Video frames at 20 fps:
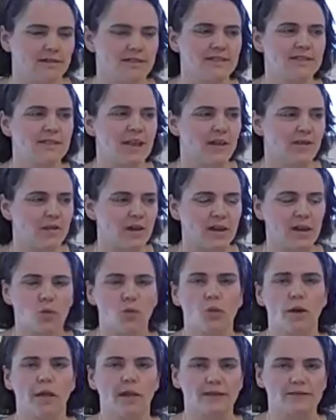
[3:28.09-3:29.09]
never-ending
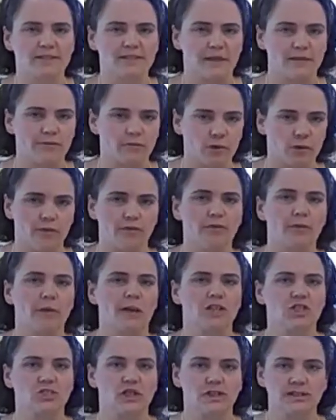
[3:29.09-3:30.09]
waves of new
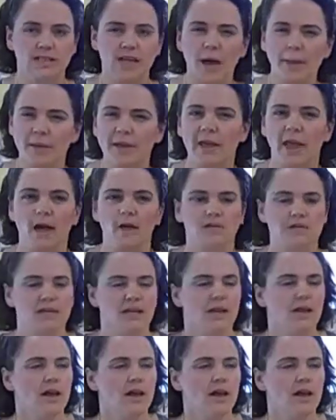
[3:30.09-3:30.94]
information that's coming out